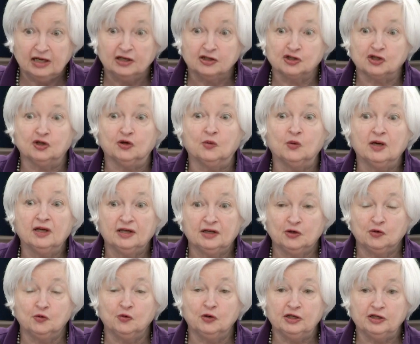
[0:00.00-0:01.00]
So
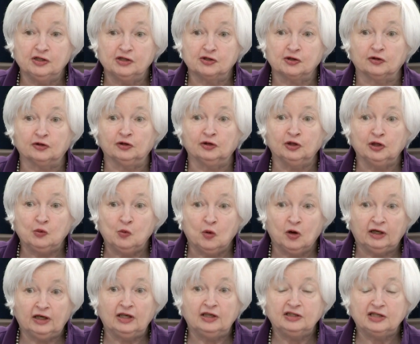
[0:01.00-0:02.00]
we certainly
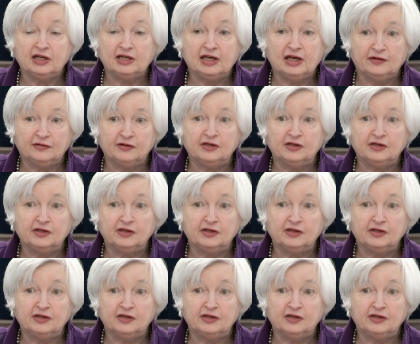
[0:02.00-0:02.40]
wanted to get